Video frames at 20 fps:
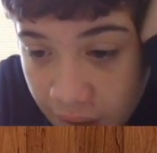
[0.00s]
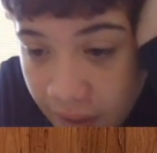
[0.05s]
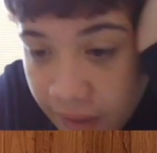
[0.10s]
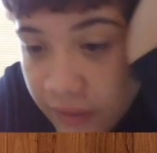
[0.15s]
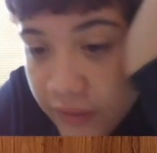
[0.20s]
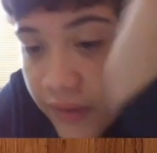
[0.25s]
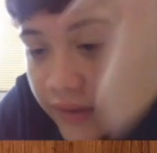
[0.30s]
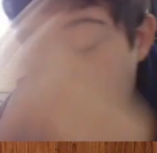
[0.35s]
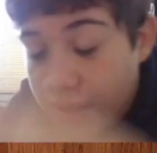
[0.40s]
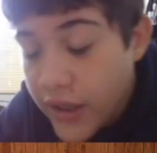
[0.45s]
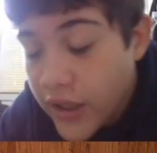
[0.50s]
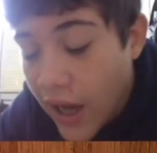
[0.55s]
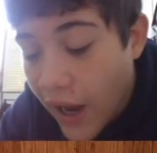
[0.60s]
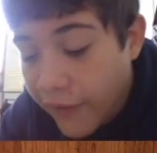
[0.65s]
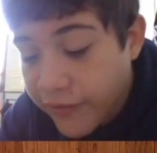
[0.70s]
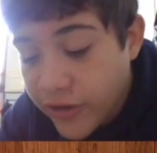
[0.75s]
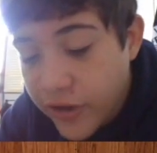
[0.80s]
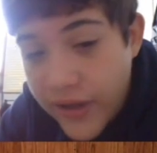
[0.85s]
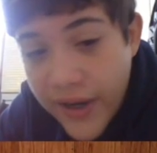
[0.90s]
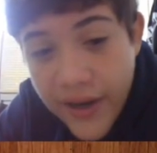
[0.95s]
And
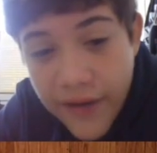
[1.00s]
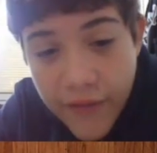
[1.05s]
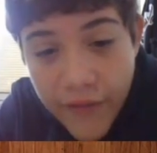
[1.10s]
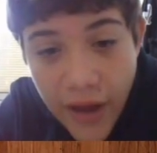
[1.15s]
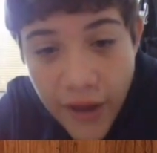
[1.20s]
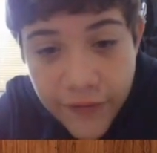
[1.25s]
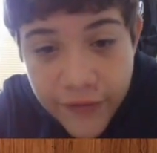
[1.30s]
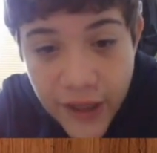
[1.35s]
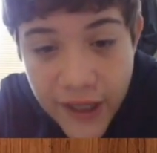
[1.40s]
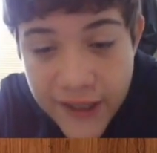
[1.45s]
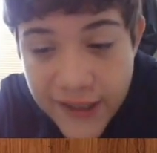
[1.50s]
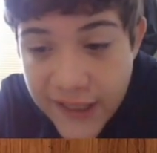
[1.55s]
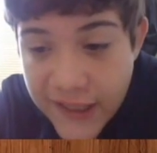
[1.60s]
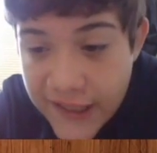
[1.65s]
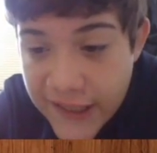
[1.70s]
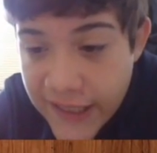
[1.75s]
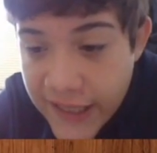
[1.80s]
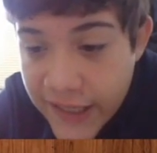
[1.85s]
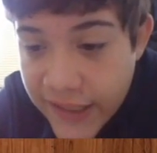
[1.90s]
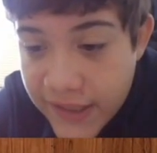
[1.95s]
after f takes
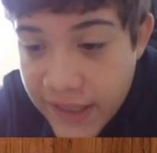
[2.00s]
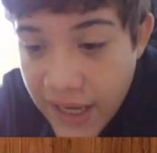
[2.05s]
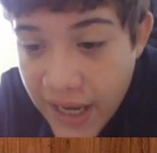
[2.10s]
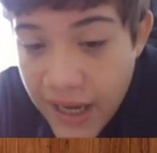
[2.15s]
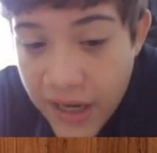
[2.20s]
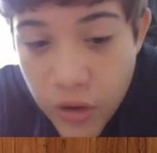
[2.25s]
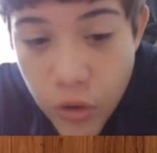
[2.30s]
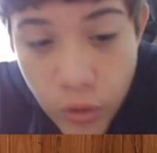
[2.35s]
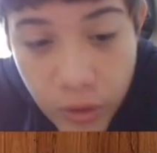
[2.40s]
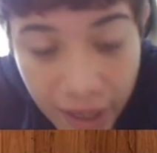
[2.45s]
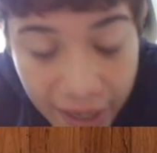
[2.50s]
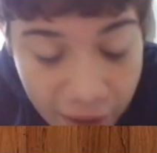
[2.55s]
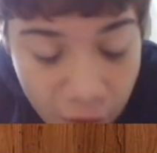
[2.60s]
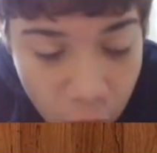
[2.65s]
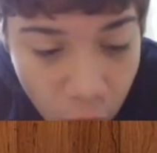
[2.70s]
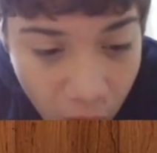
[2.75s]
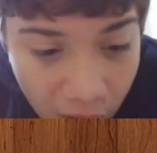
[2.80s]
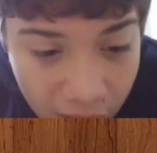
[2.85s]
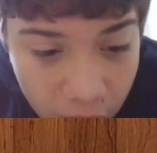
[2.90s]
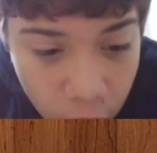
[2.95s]
c6, rook
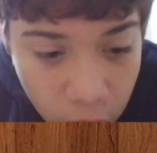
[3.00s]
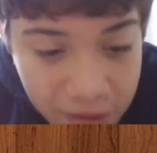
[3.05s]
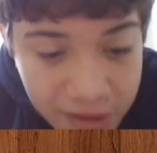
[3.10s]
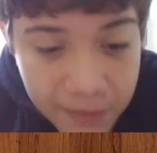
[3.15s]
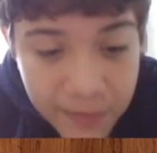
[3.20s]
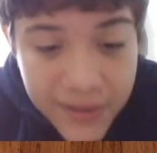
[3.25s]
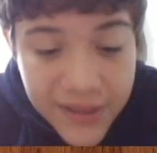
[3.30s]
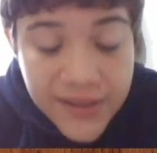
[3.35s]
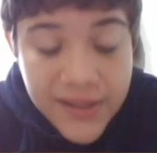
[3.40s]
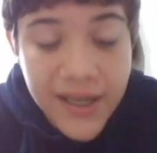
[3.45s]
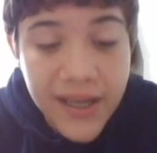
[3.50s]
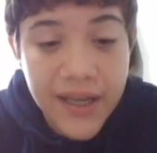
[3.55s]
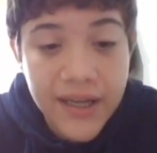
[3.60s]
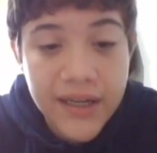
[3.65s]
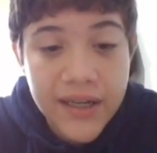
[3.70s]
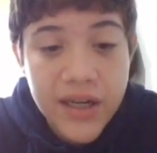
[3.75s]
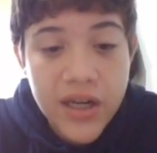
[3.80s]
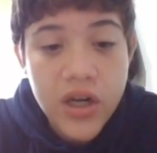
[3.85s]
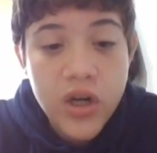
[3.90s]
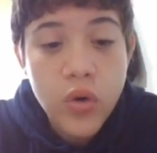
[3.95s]
a1 was a
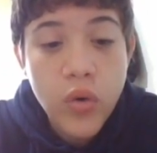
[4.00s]
mistake.